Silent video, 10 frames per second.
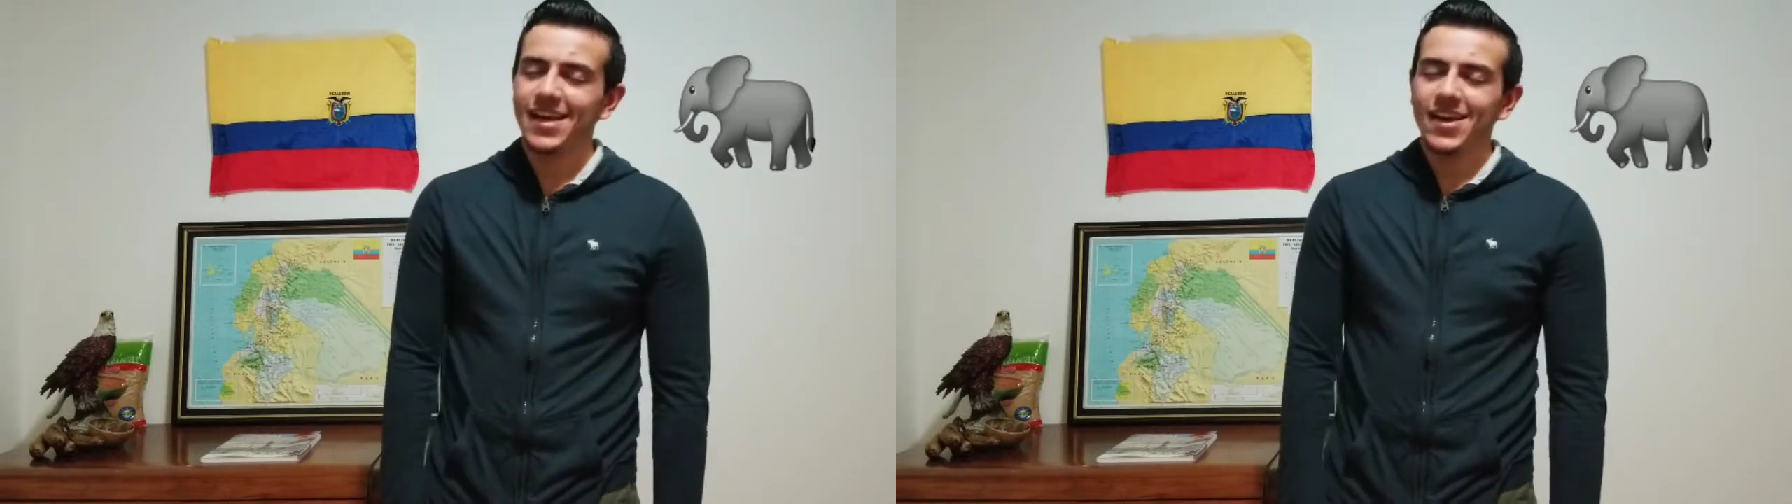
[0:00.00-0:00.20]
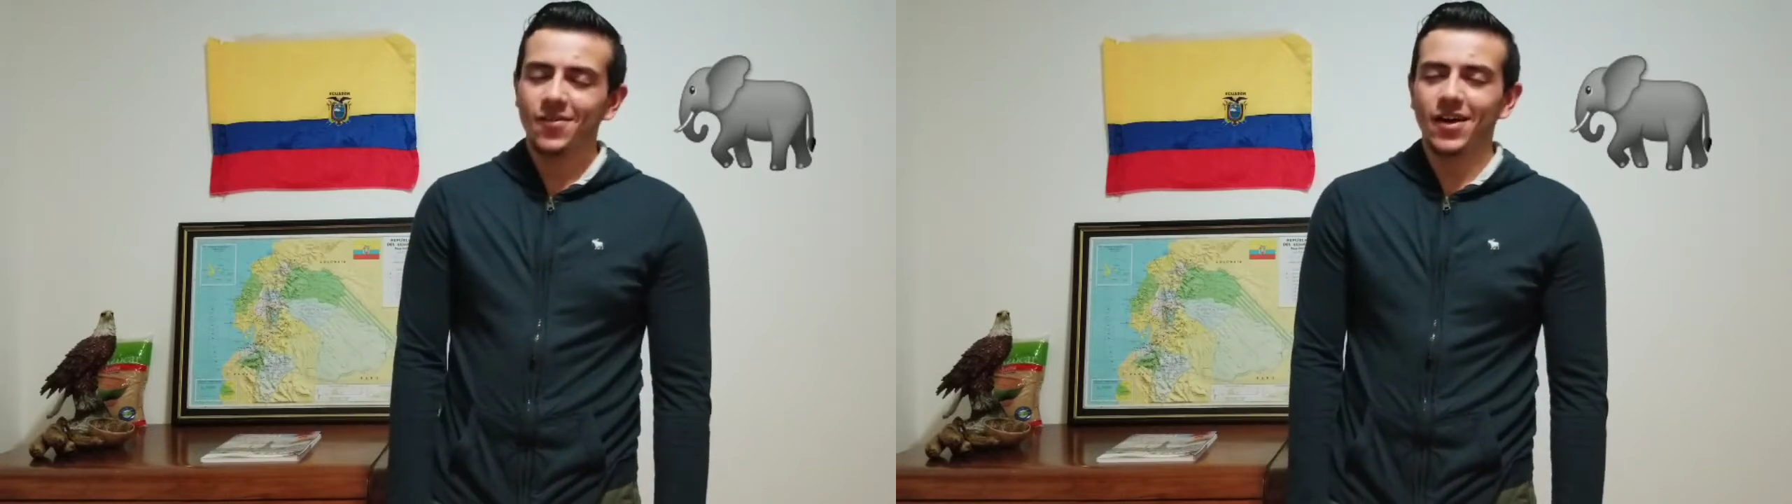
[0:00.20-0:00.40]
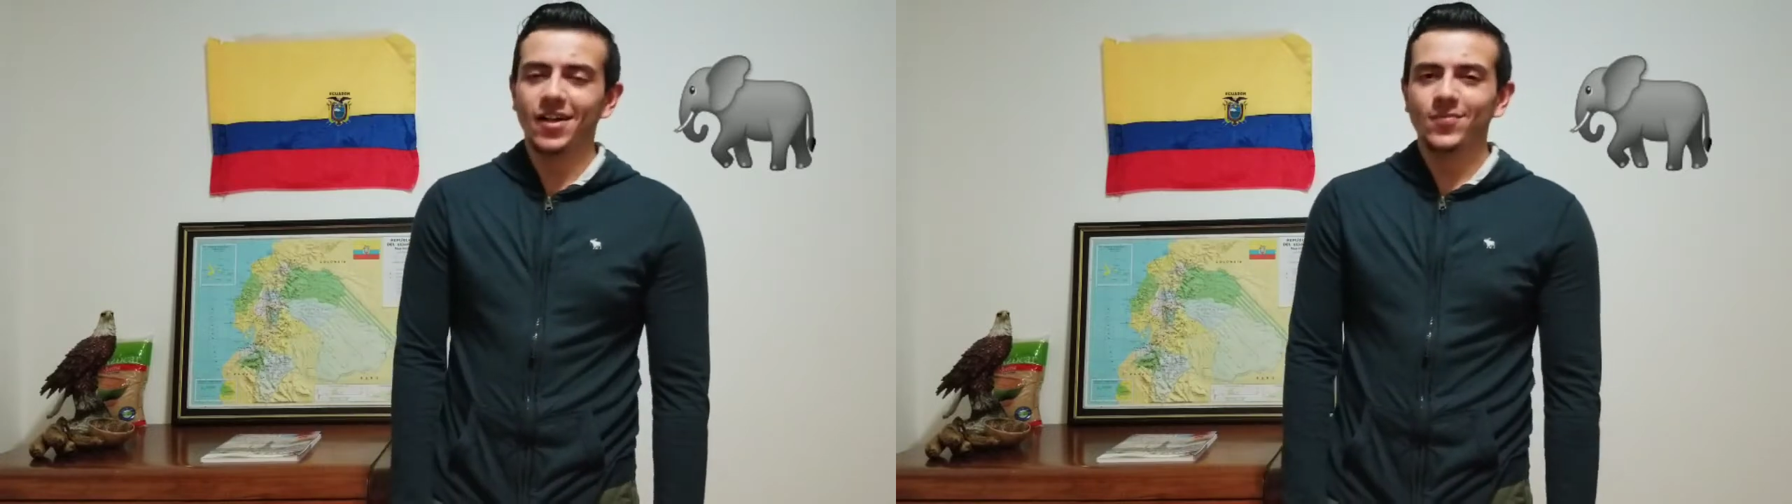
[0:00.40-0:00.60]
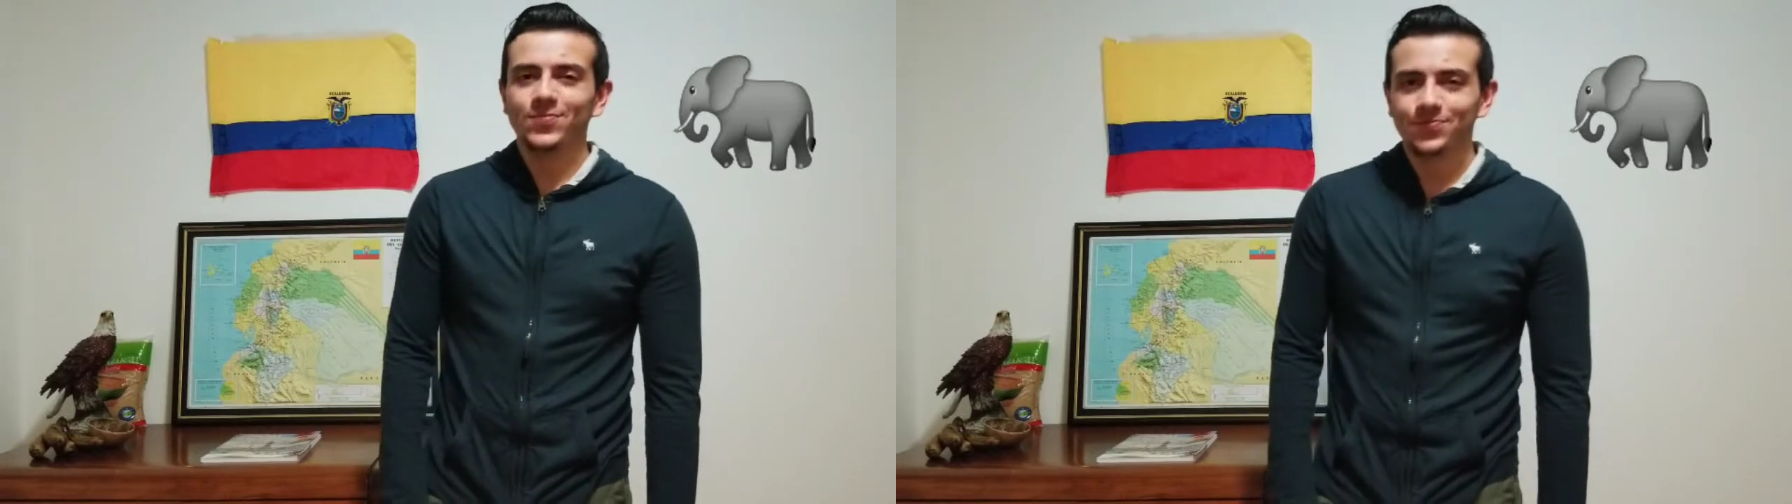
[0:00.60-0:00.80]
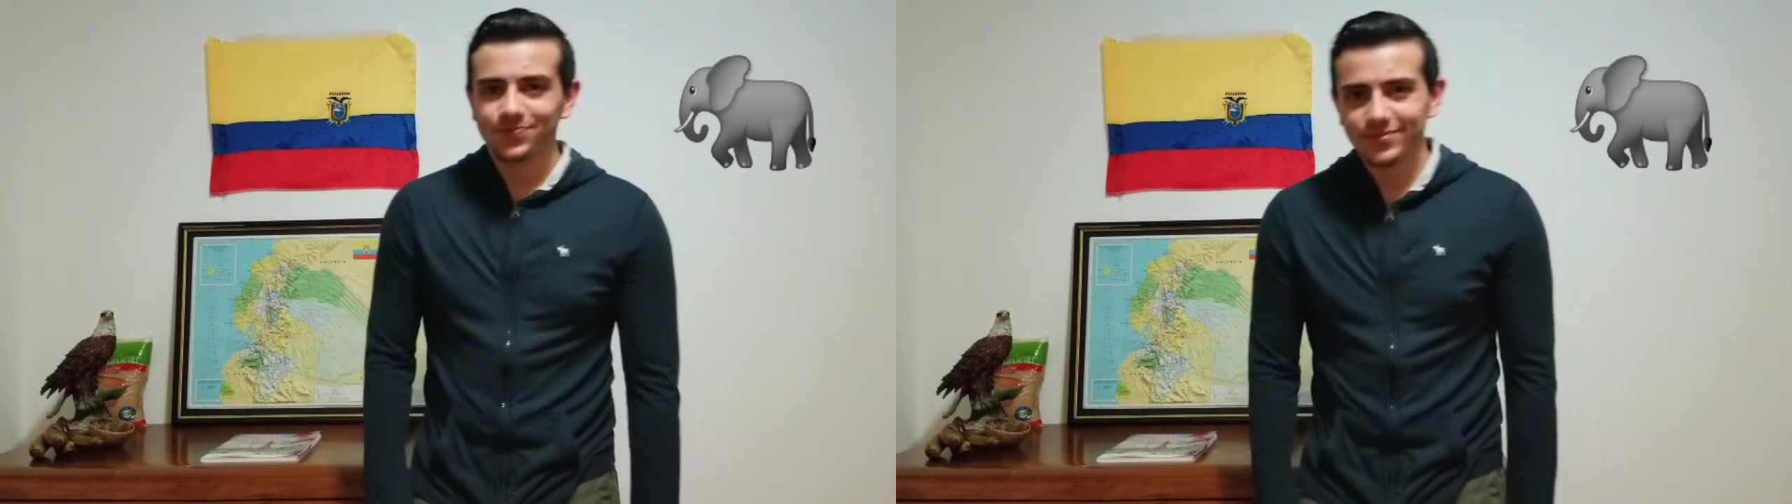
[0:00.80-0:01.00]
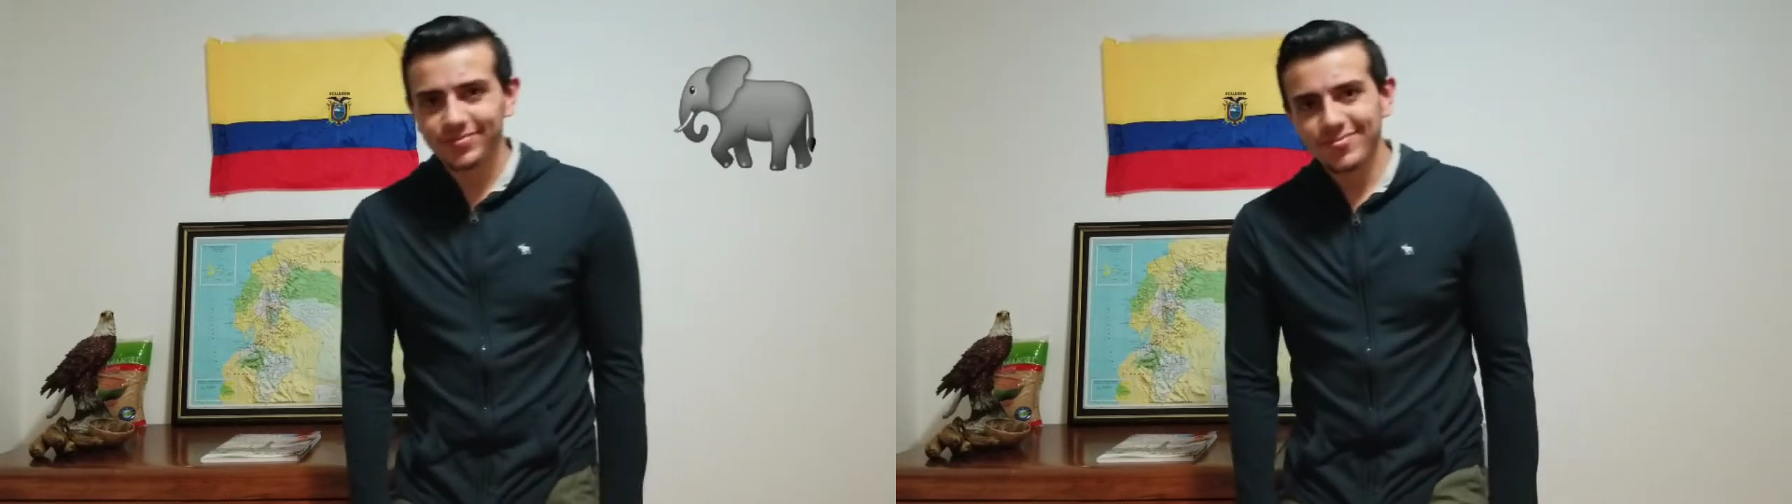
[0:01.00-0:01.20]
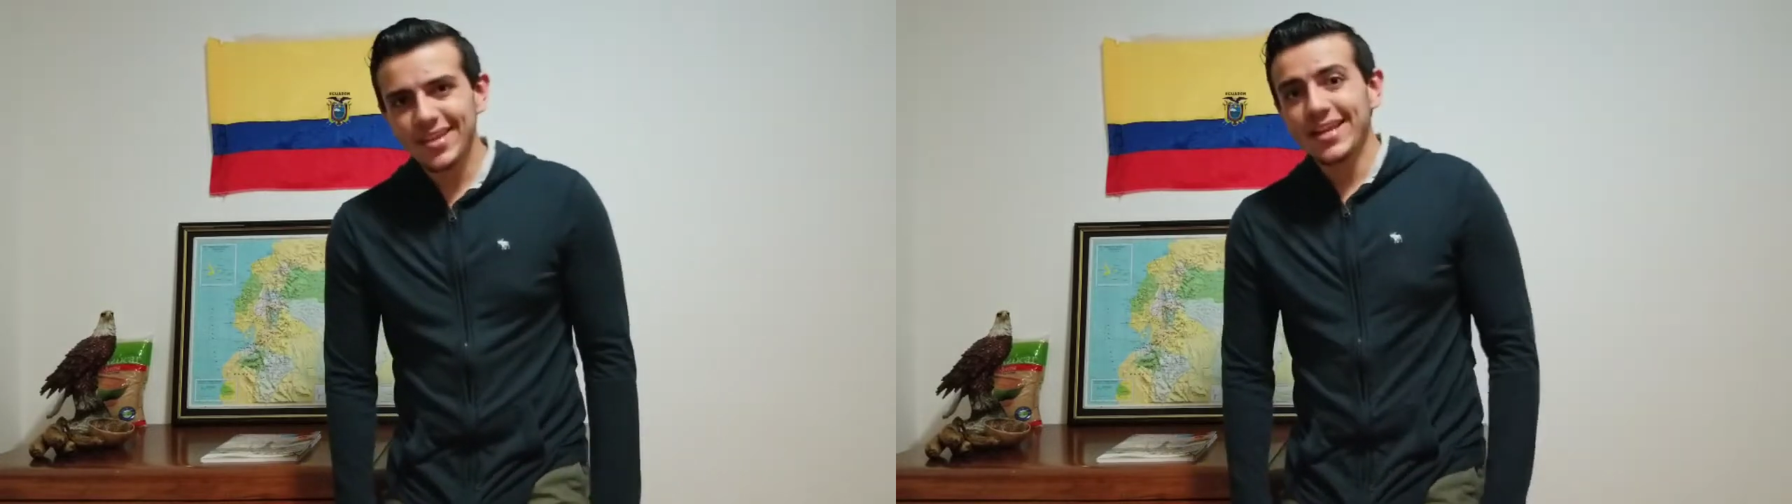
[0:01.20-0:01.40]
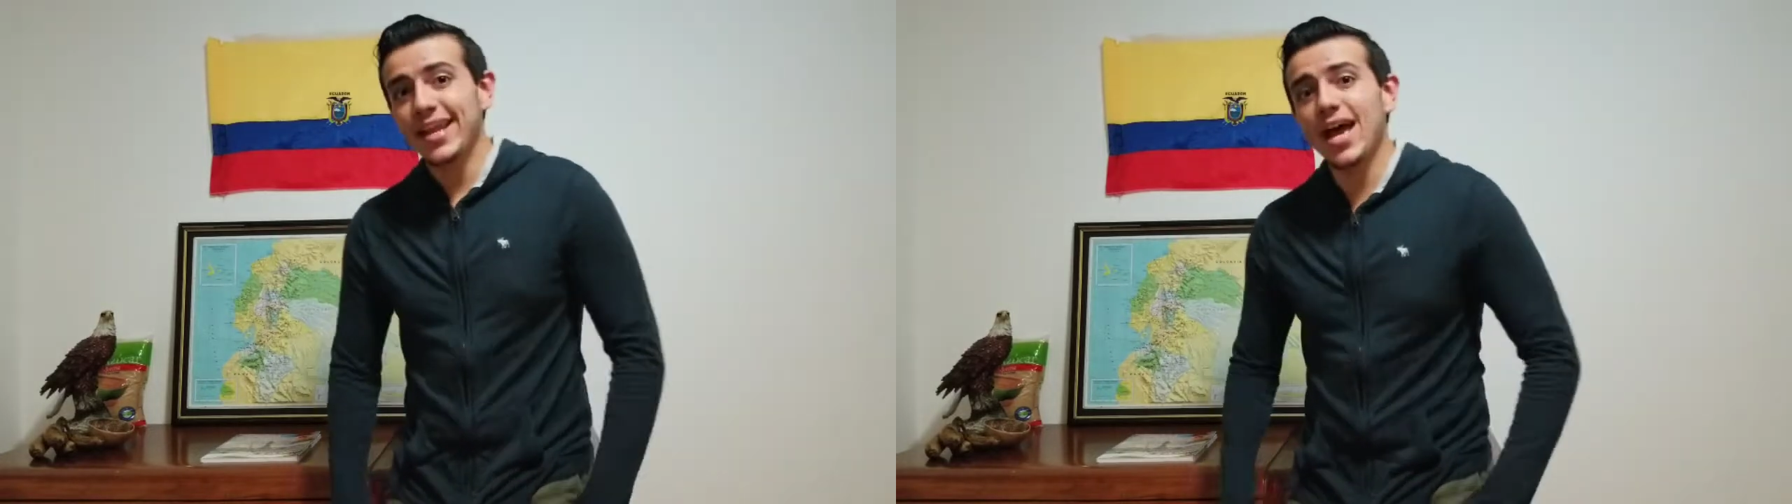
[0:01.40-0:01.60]
Well,
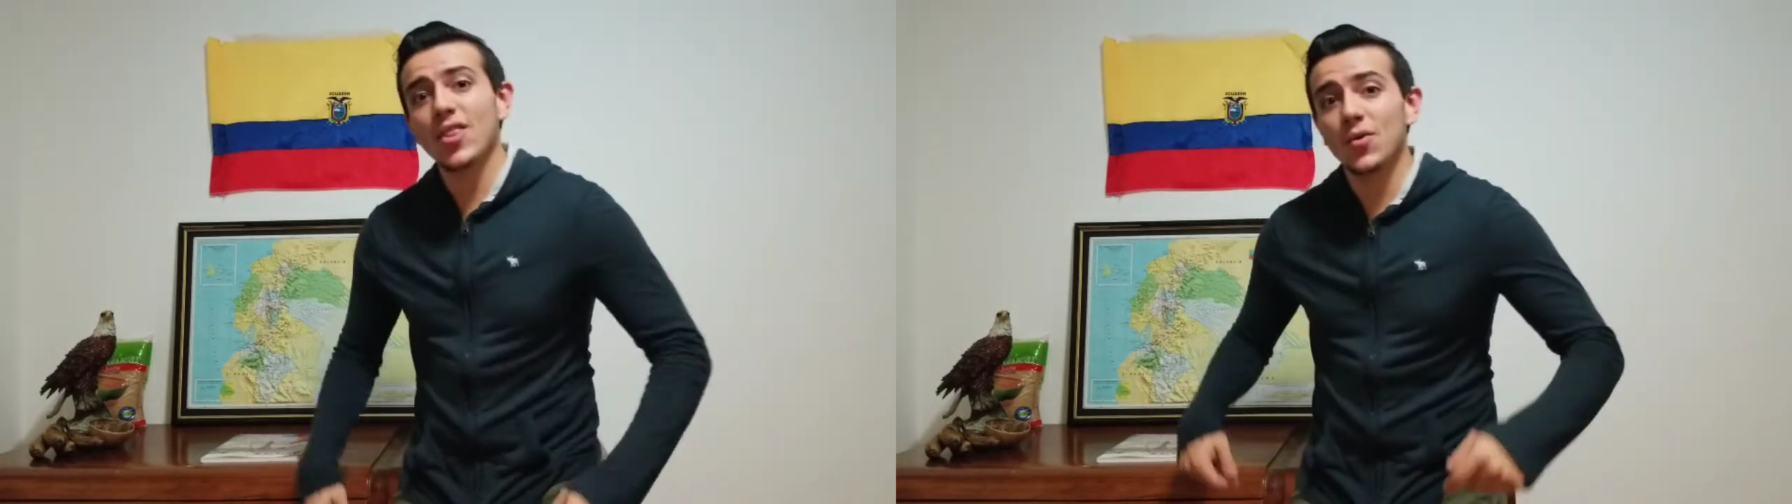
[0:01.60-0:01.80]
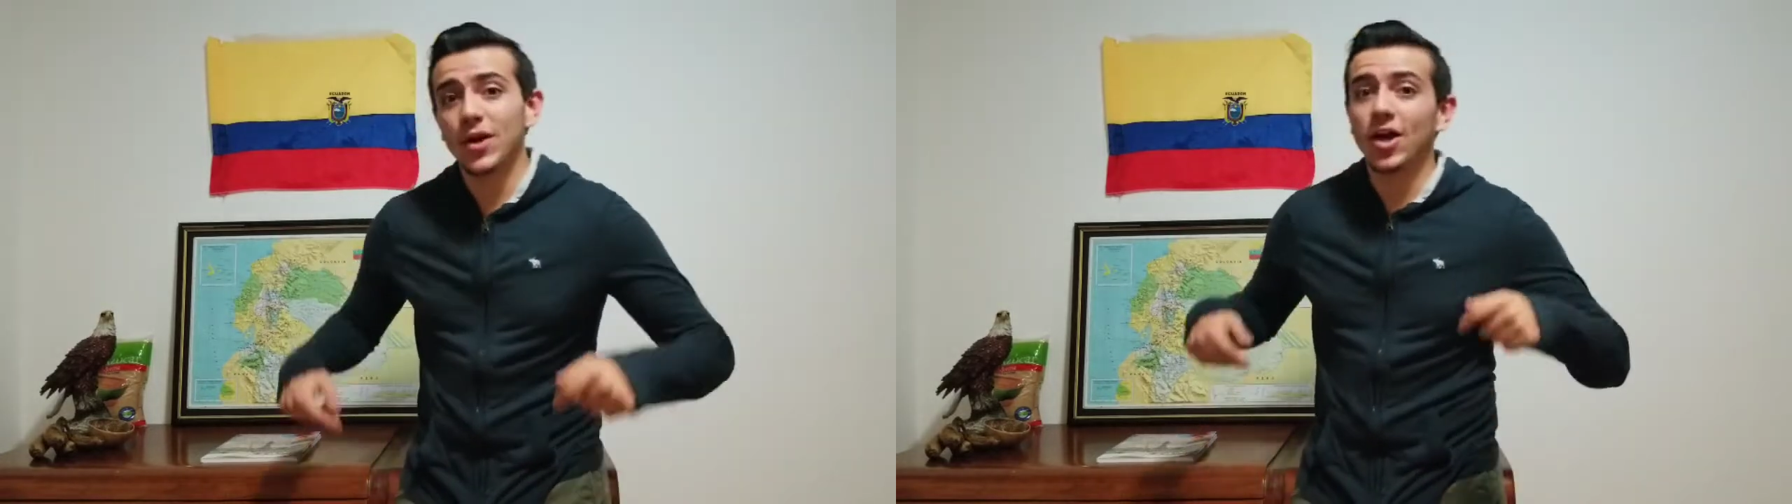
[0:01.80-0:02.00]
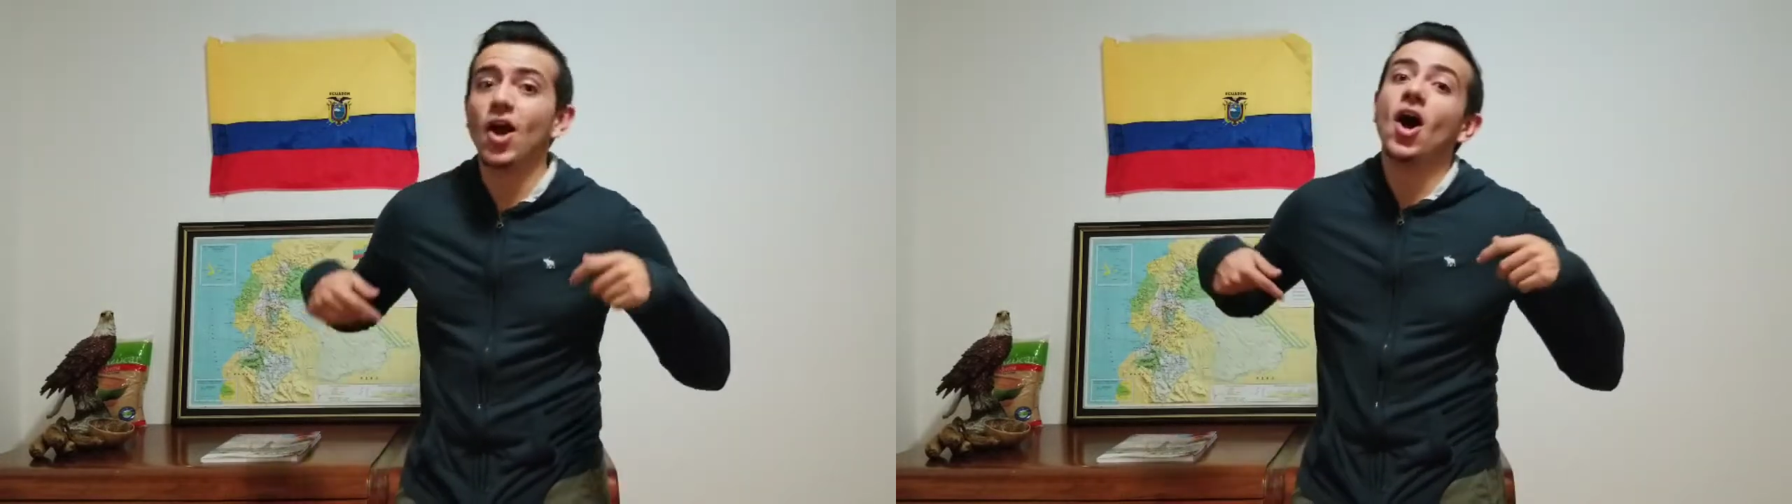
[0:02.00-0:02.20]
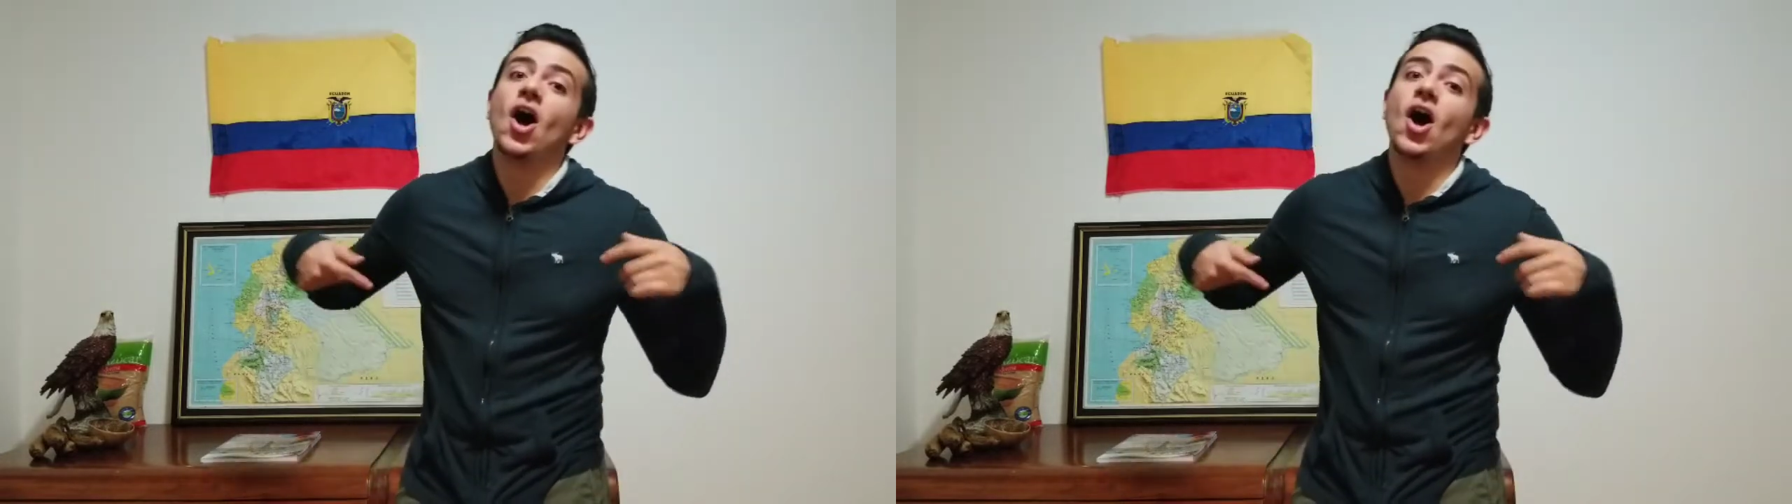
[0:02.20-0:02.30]
now that we are